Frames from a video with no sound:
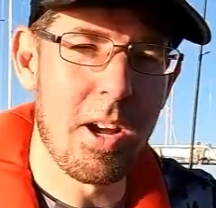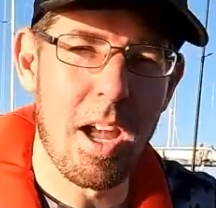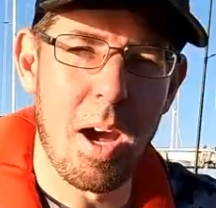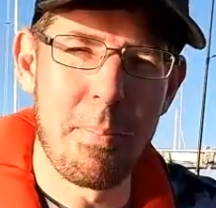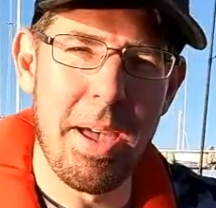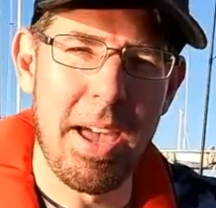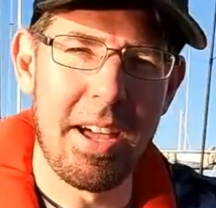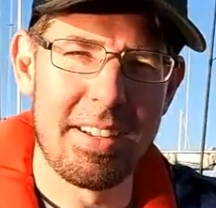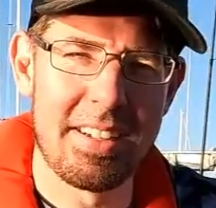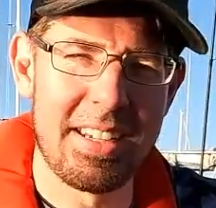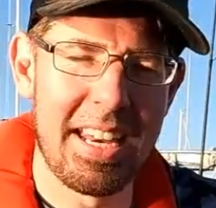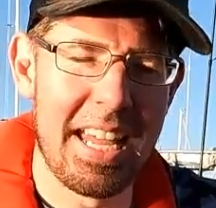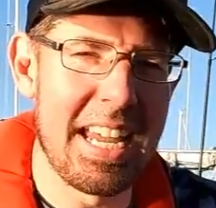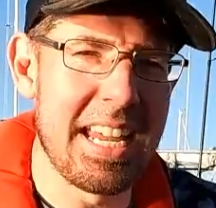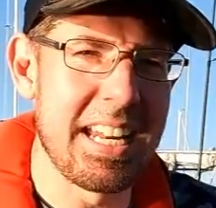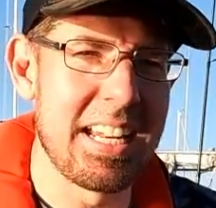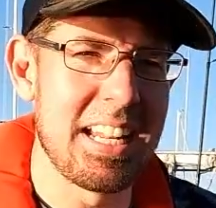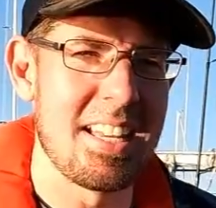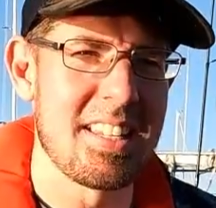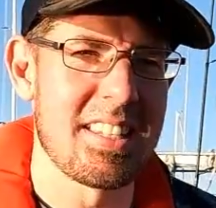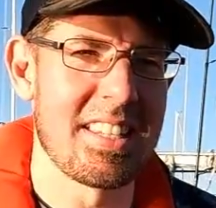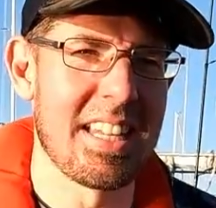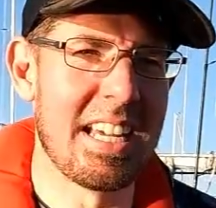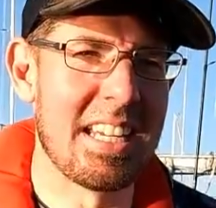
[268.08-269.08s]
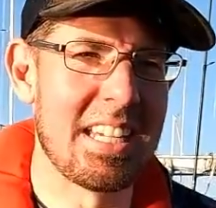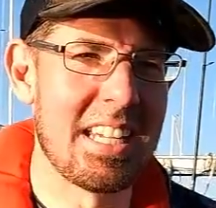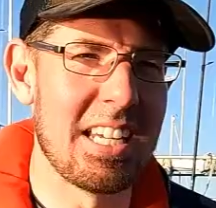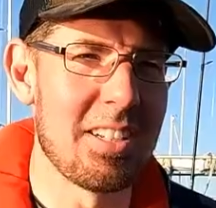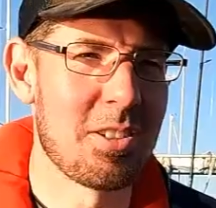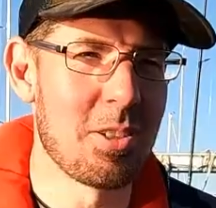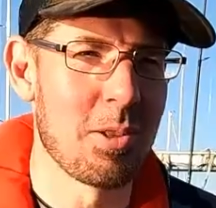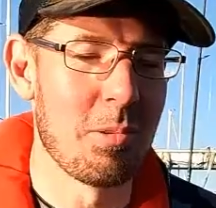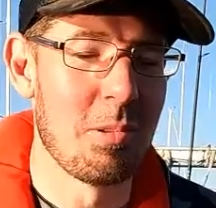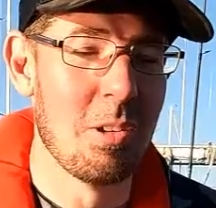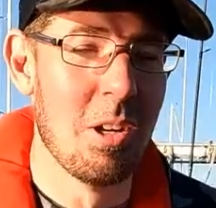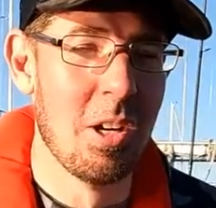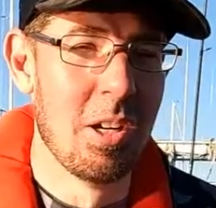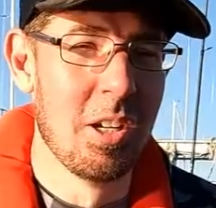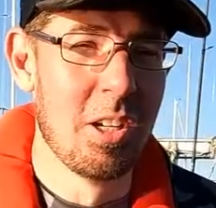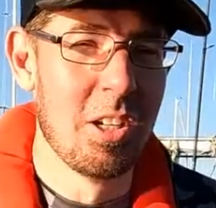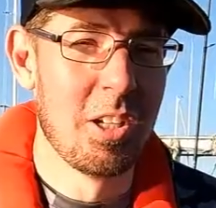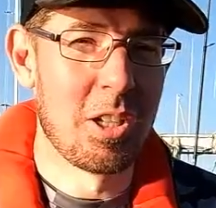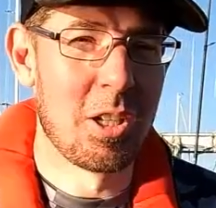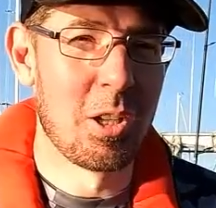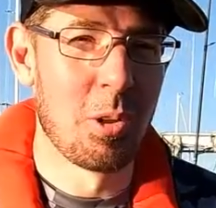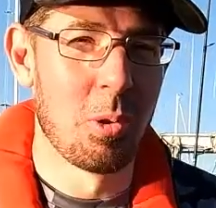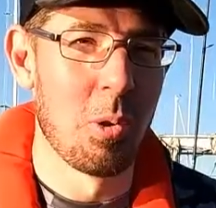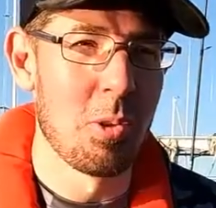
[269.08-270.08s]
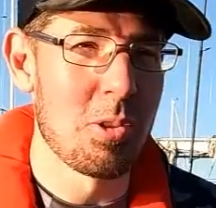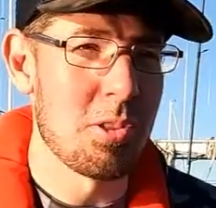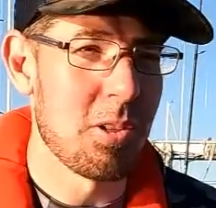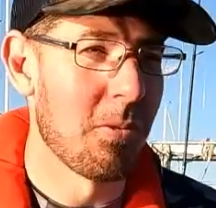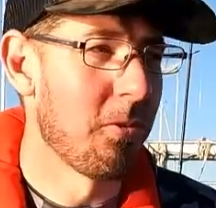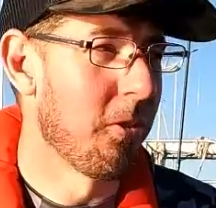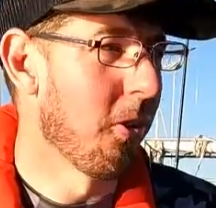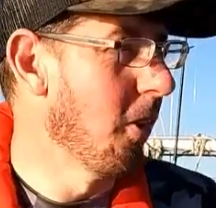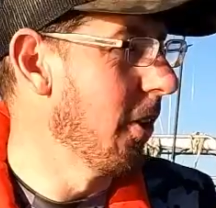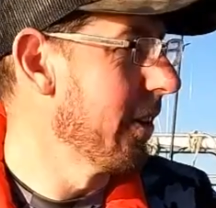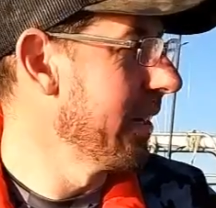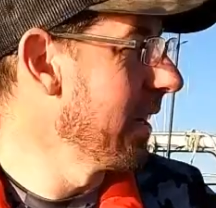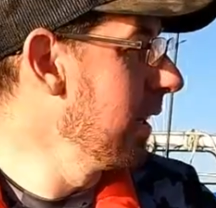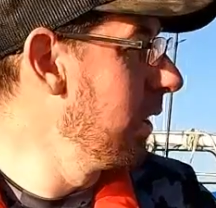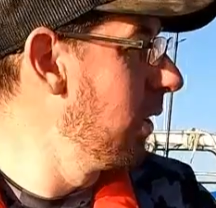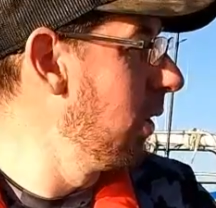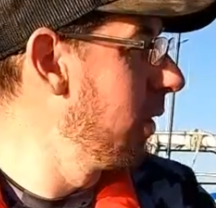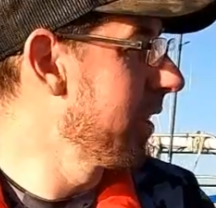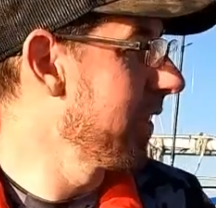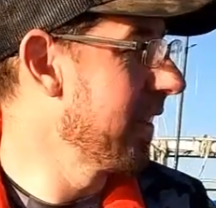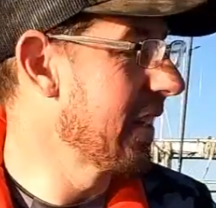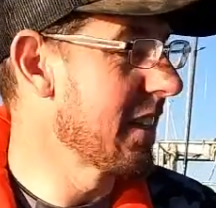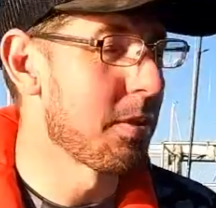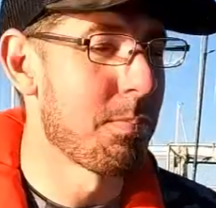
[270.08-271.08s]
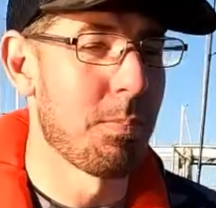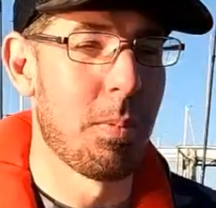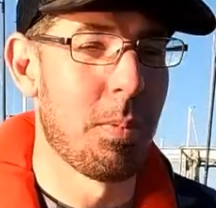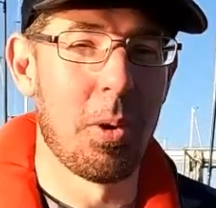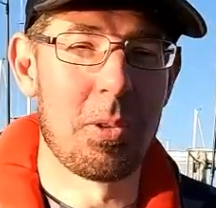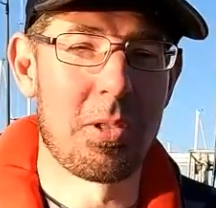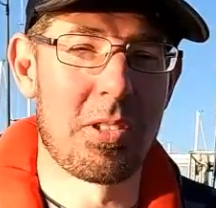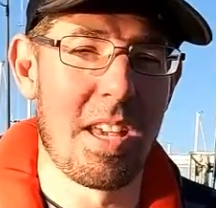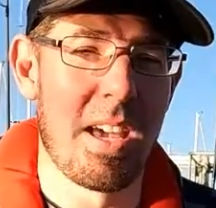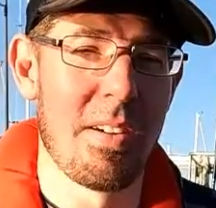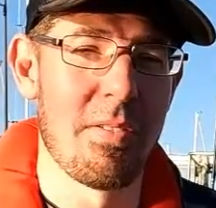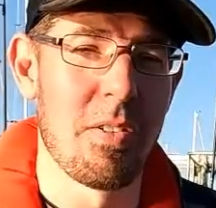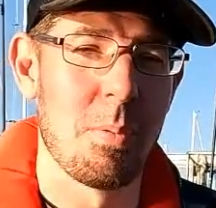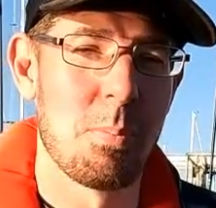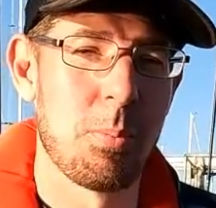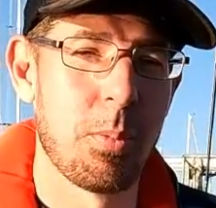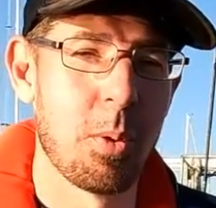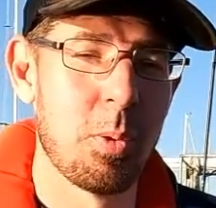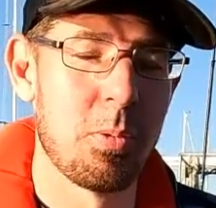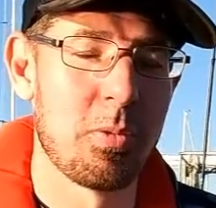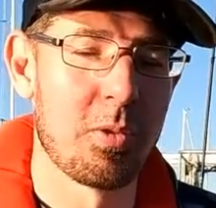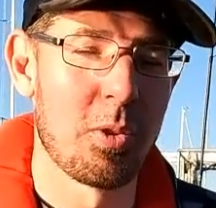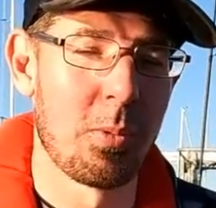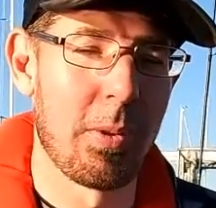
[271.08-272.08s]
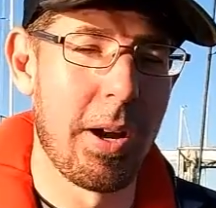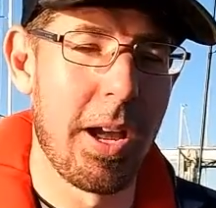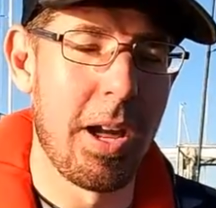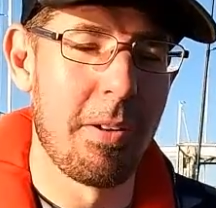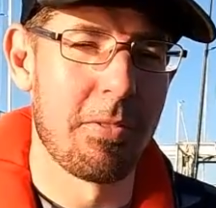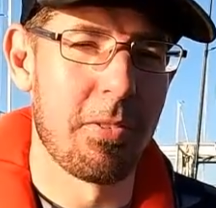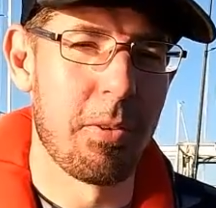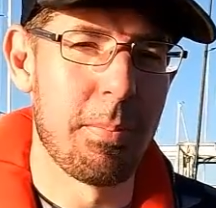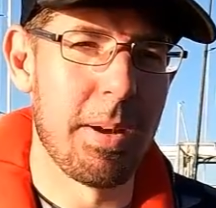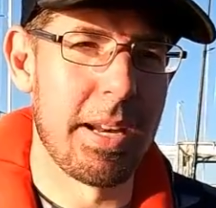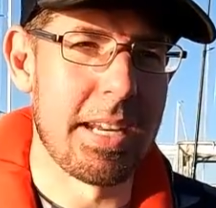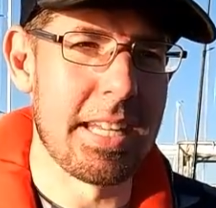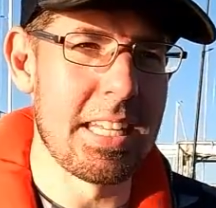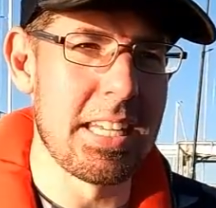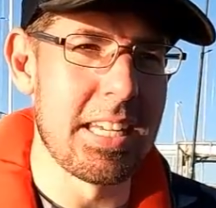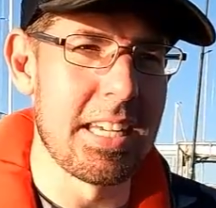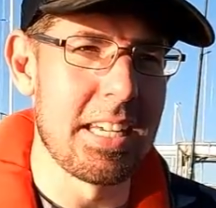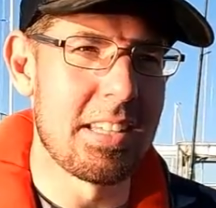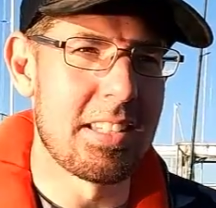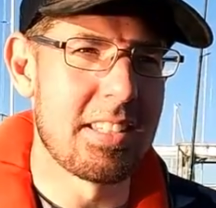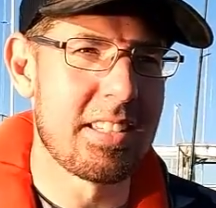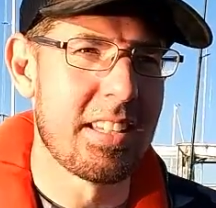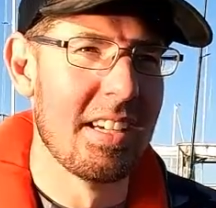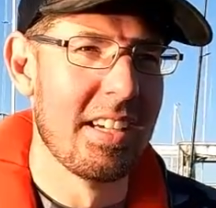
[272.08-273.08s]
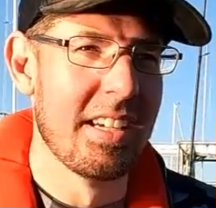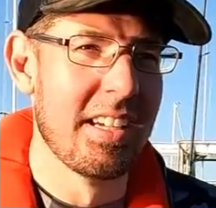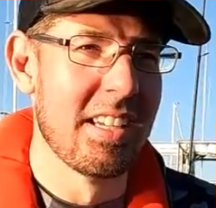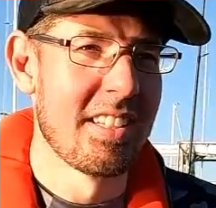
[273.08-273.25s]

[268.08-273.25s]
come out and eat as they need to. You'll also find a lot of these boats haven't moved around for many years.